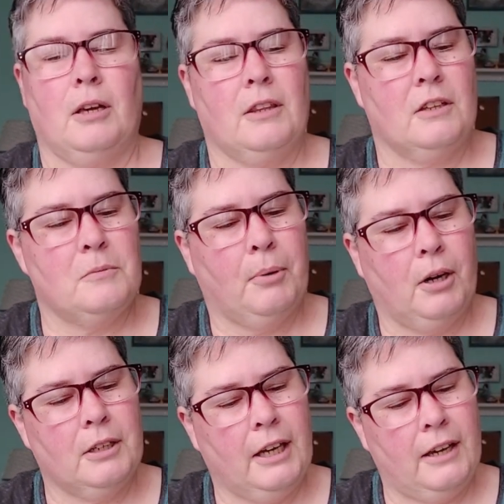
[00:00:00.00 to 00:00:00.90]
I think it's a
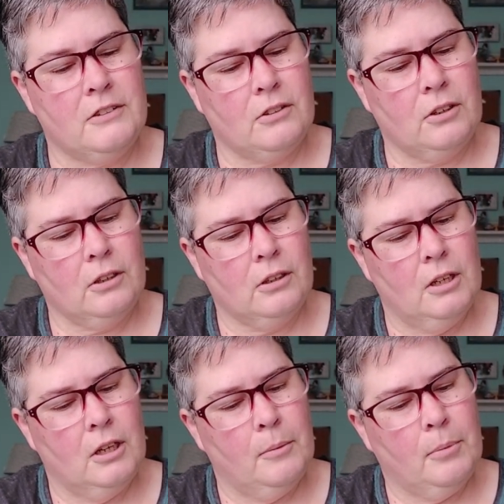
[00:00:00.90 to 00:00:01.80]
podcaster,
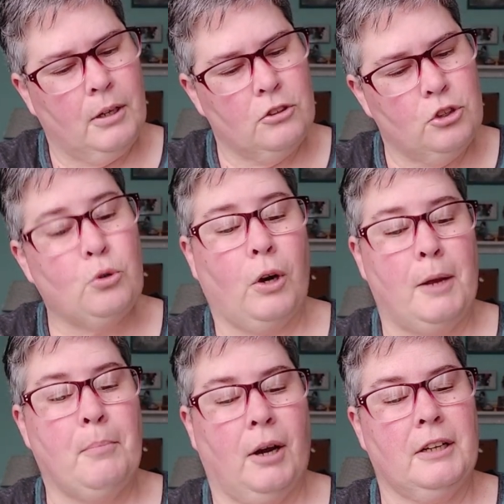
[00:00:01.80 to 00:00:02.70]
true
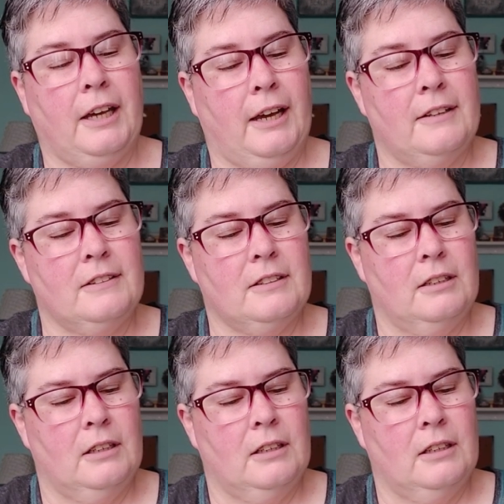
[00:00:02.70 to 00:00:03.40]
crime podcast.